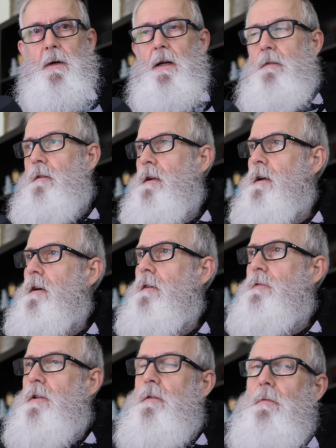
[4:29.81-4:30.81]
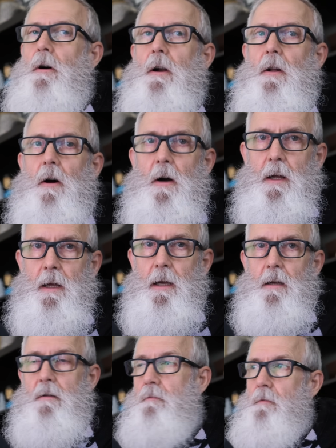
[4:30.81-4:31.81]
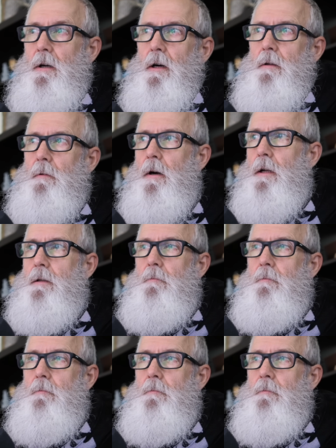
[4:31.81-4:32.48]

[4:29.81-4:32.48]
but for the ride I had, I